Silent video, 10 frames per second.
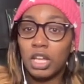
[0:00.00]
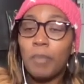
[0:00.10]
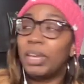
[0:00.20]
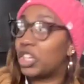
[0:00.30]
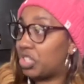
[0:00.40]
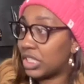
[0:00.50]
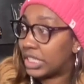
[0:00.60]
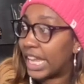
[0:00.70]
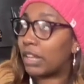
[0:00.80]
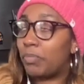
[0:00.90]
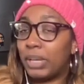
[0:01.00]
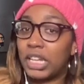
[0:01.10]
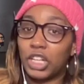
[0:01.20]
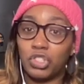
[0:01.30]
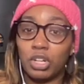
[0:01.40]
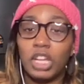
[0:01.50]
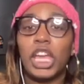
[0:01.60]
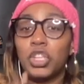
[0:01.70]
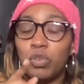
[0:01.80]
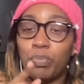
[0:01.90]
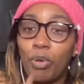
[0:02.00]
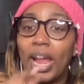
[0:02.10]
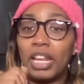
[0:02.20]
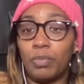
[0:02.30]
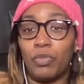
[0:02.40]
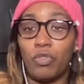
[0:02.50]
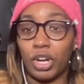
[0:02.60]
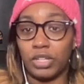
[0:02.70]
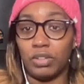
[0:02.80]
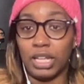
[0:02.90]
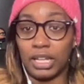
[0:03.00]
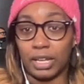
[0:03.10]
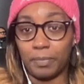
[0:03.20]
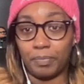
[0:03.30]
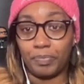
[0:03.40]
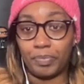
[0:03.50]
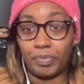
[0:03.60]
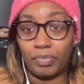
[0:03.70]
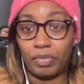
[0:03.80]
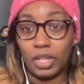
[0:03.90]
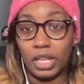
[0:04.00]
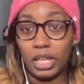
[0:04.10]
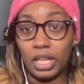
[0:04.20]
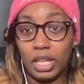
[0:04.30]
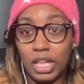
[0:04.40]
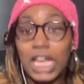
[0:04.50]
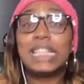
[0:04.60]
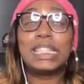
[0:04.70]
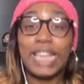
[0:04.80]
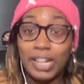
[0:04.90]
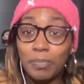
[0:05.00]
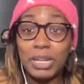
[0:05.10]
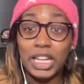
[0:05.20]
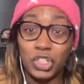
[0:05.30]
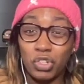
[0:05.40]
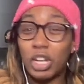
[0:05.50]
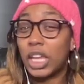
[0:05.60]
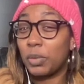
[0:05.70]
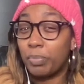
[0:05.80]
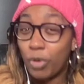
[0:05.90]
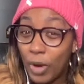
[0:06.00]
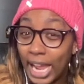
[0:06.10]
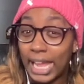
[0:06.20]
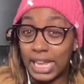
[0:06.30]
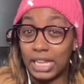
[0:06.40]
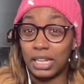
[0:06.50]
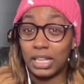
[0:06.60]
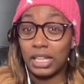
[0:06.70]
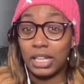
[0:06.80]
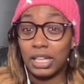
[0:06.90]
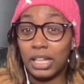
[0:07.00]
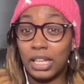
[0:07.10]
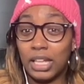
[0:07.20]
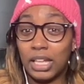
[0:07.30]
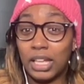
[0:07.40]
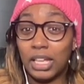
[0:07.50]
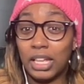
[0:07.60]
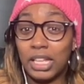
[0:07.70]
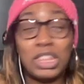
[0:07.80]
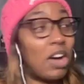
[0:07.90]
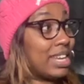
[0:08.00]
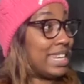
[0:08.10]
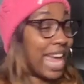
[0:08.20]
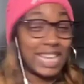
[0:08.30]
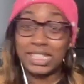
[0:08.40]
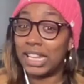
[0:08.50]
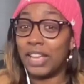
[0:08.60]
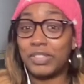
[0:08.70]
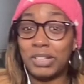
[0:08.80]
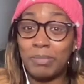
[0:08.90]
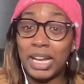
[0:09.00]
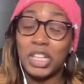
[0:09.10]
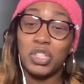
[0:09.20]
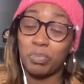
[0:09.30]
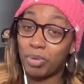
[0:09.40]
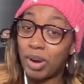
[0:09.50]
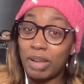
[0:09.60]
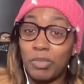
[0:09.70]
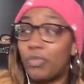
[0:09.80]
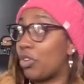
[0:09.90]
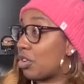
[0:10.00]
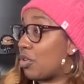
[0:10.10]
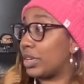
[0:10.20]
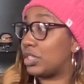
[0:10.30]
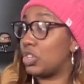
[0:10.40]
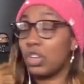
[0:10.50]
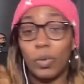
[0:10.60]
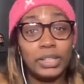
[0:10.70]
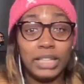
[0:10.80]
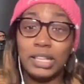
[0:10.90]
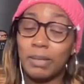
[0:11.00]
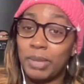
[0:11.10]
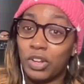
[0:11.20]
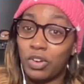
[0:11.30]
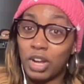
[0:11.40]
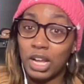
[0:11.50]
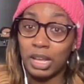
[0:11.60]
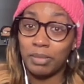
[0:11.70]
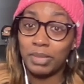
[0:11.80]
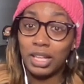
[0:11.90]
because you sat up in that truck and you prayed before you did it. Sat up in that truck and prayed the audacity of somebody to pray before going to knowingly commit a crime.